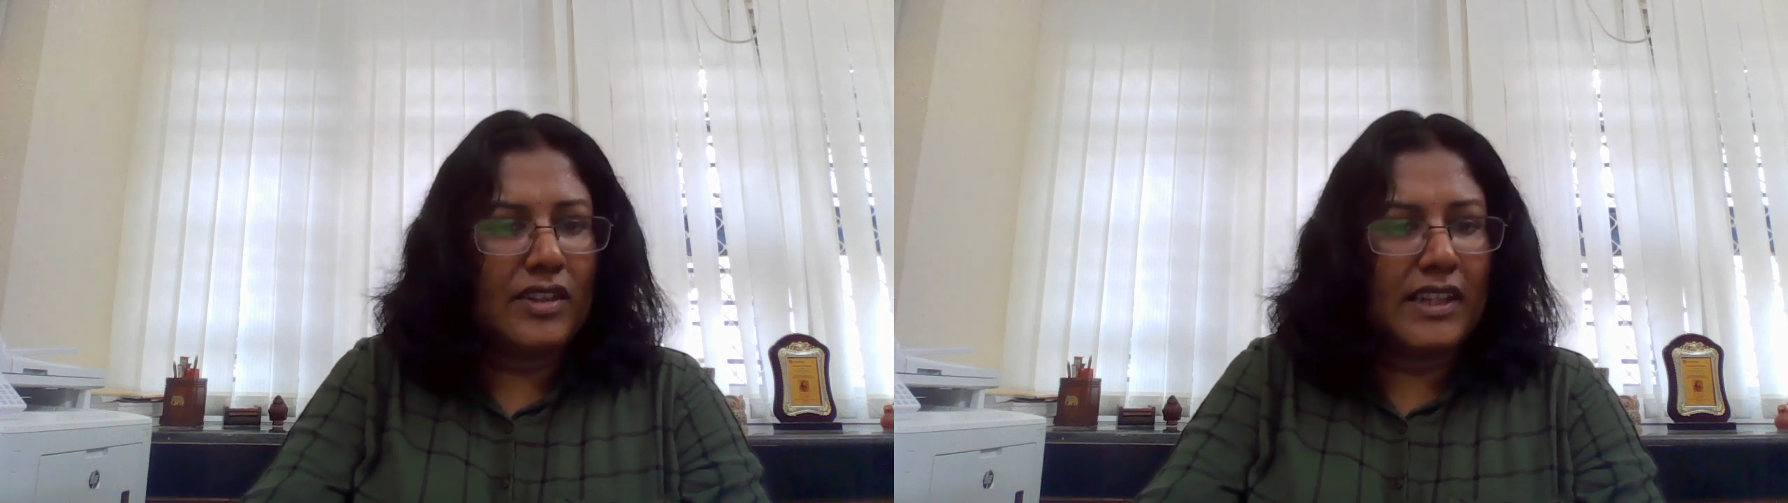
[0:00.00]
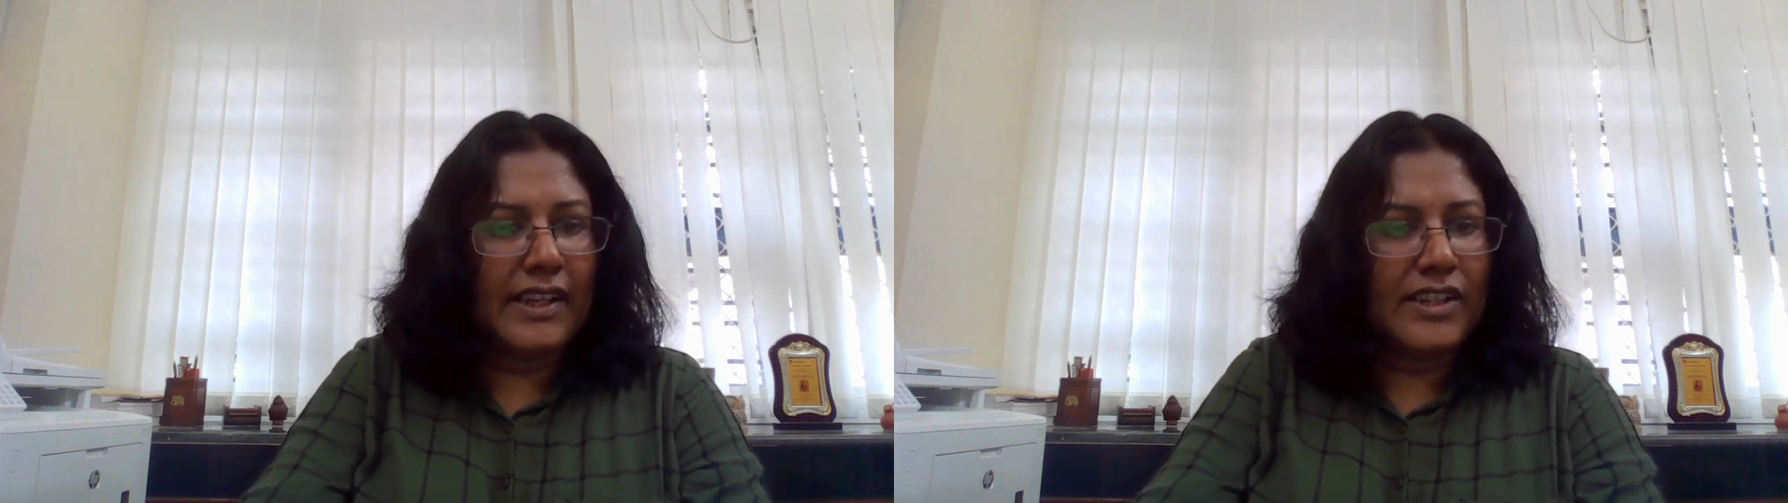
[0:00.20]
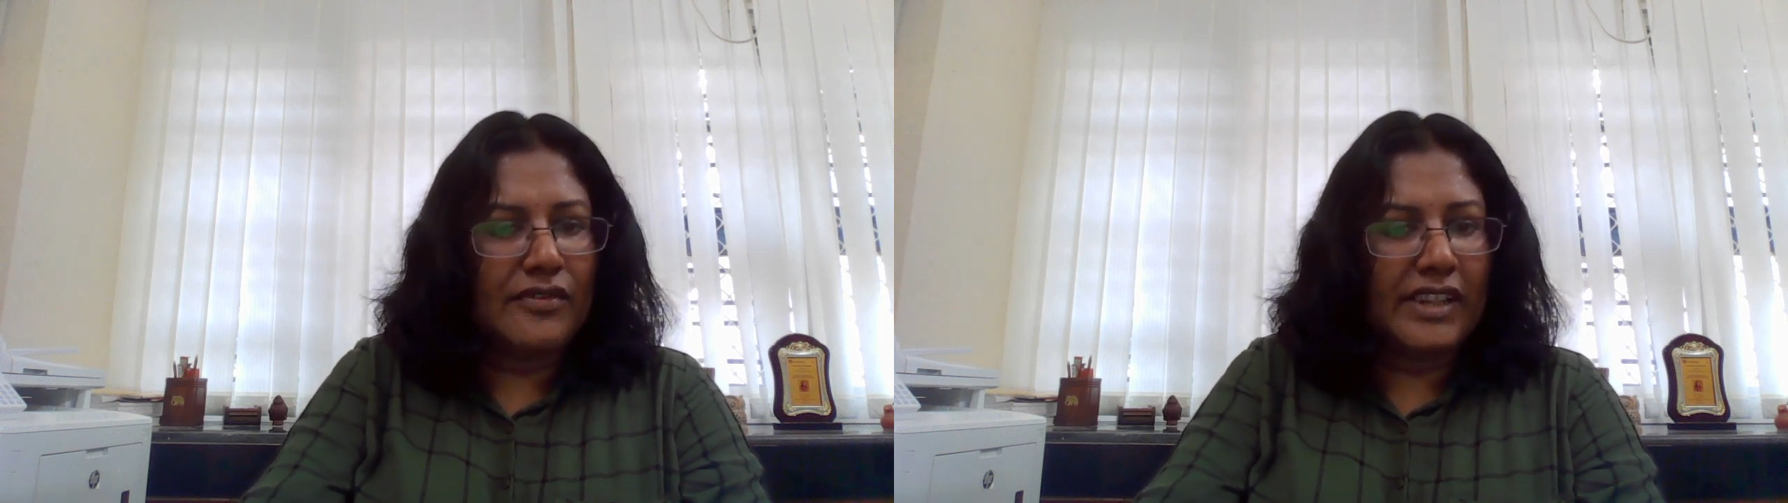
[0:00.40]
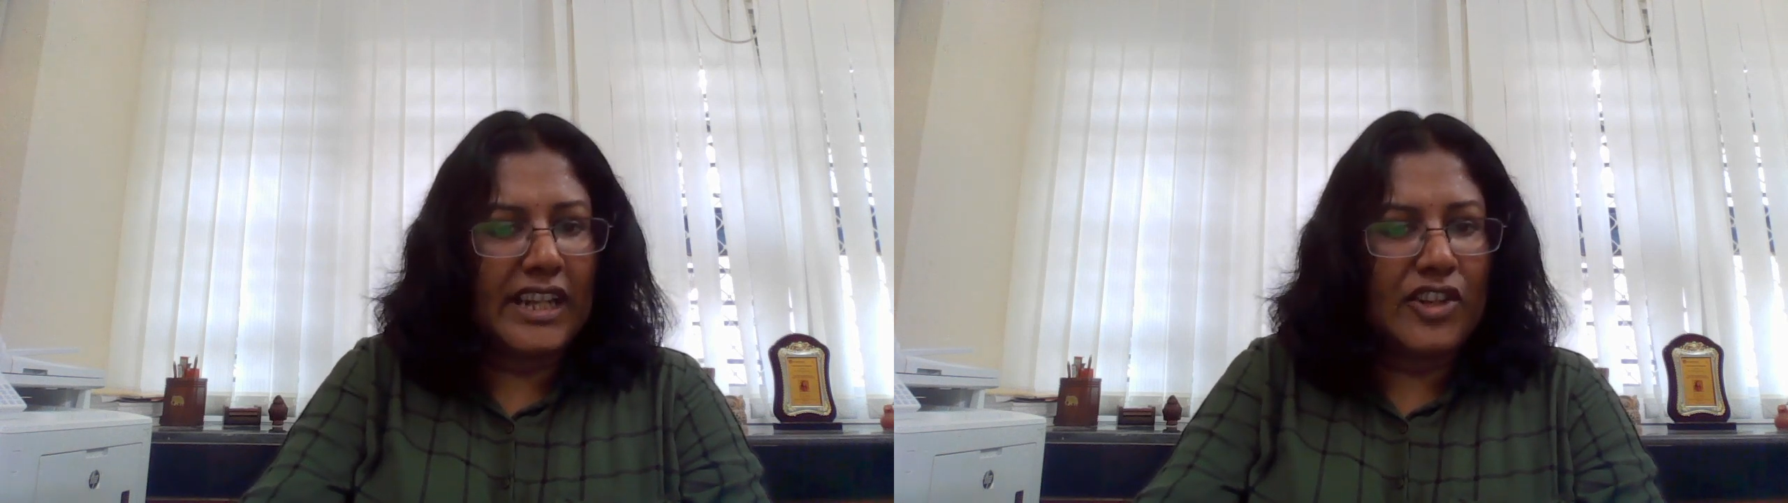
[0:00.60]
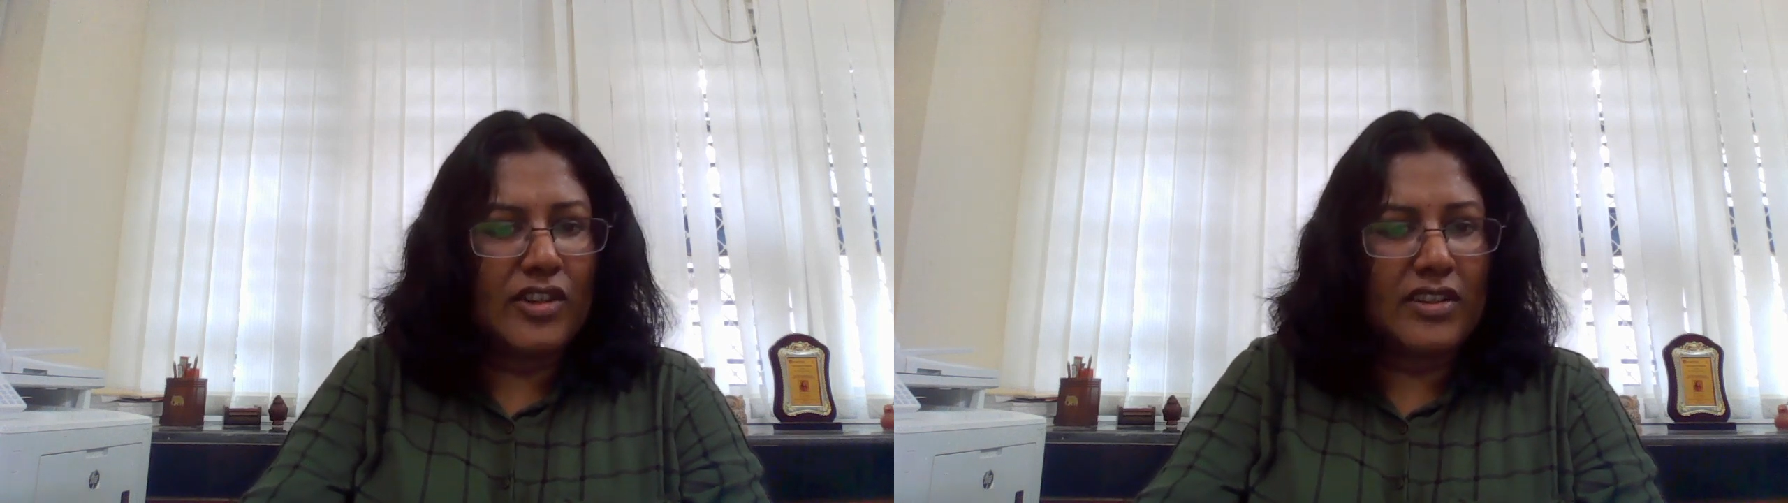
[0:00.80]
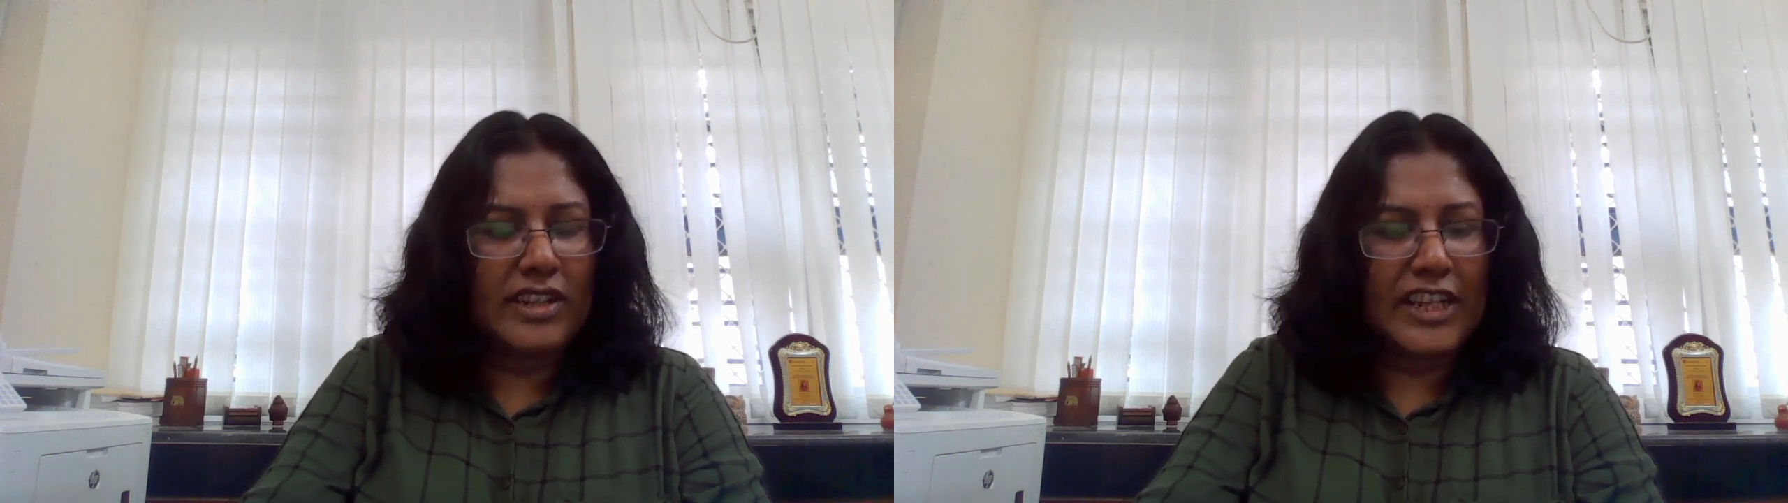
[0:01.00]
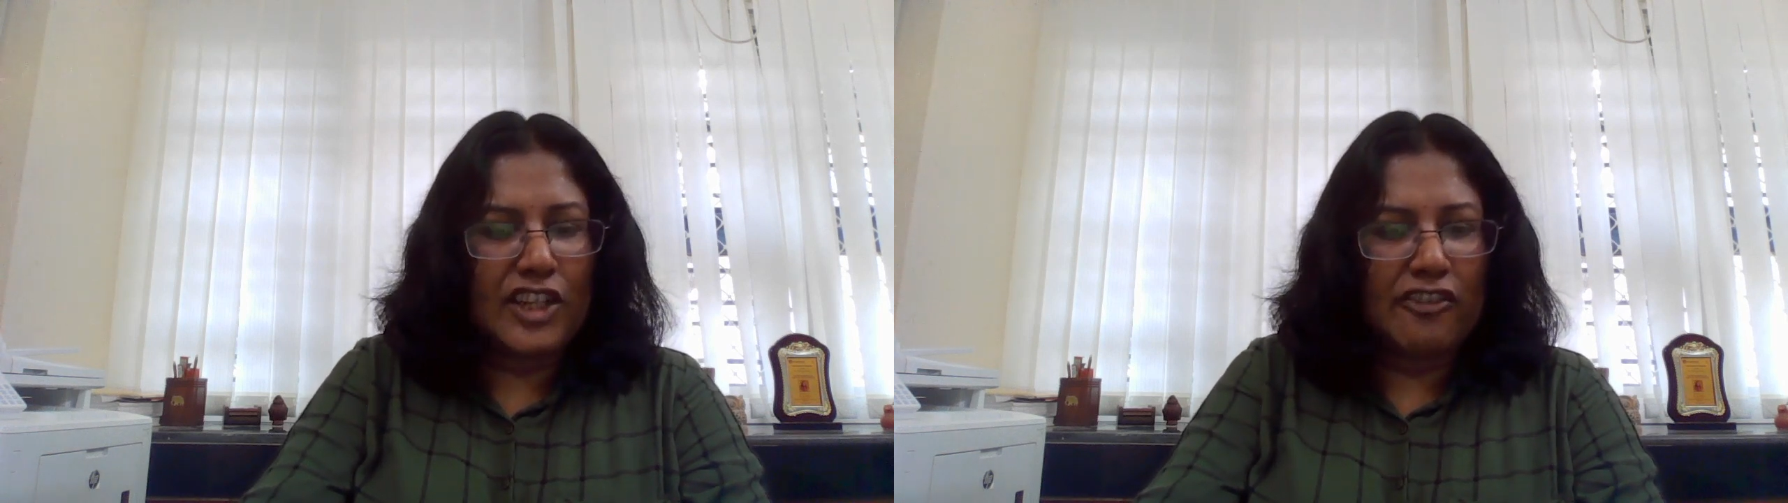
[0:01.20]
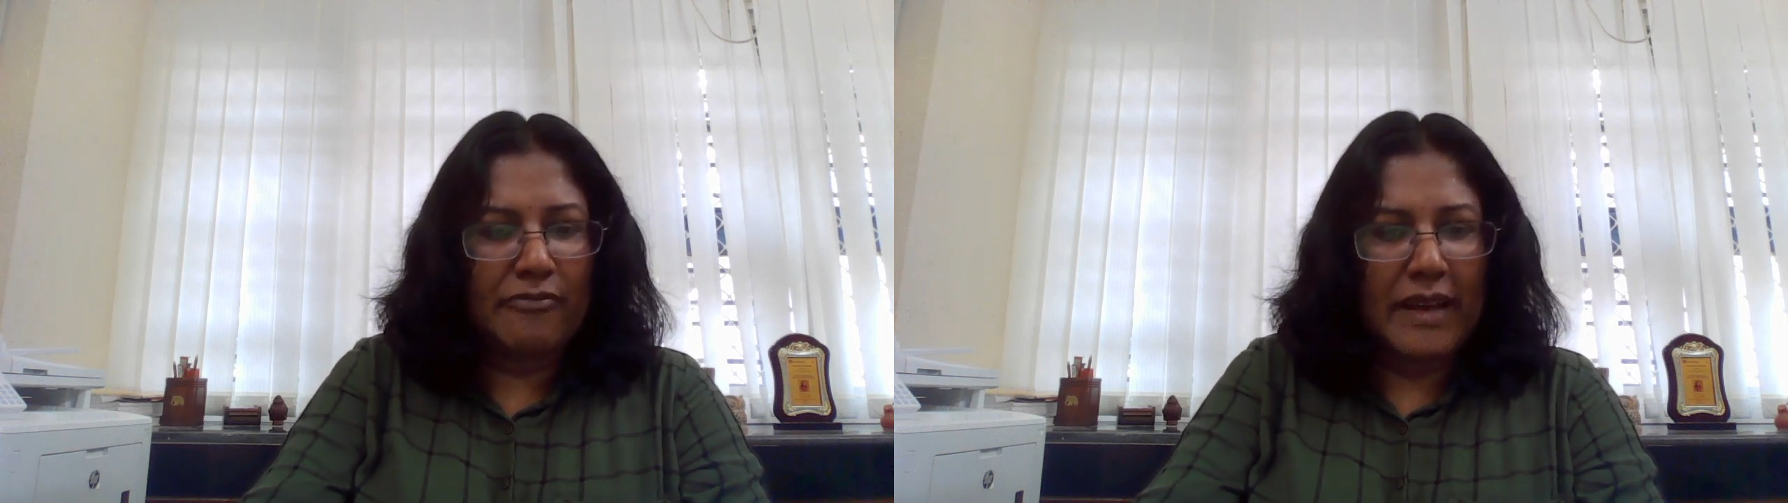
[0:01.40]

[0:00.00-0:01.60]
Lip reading: signs of initial stages of